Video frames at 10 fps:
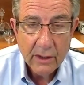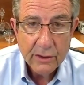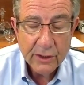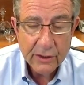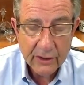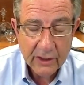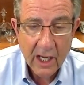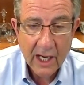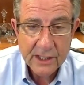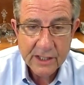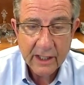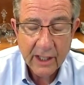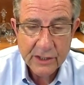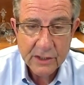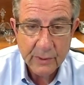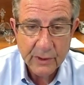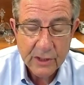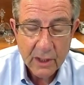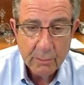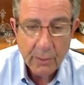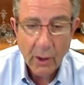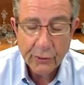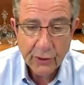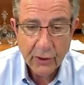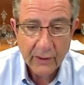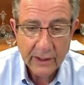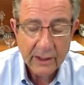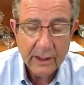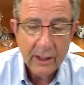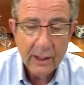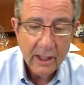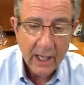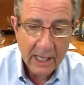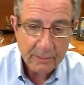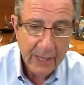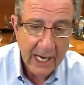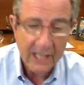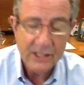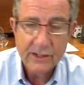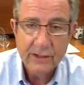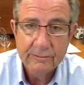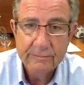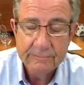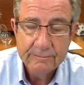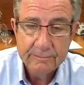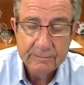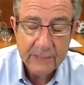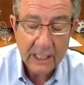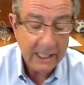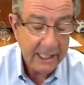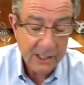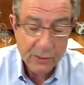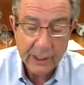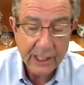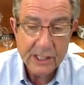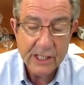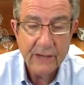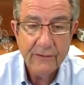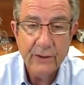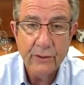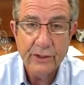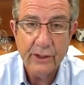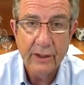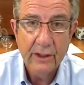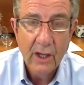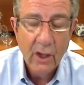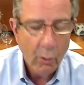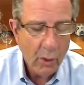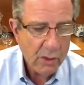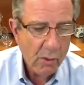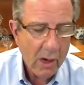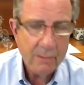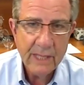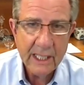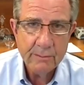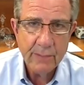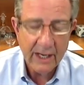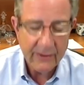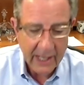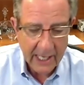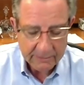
to your clients and customers, both current and past. And I guess we could say future. What do I mean by that?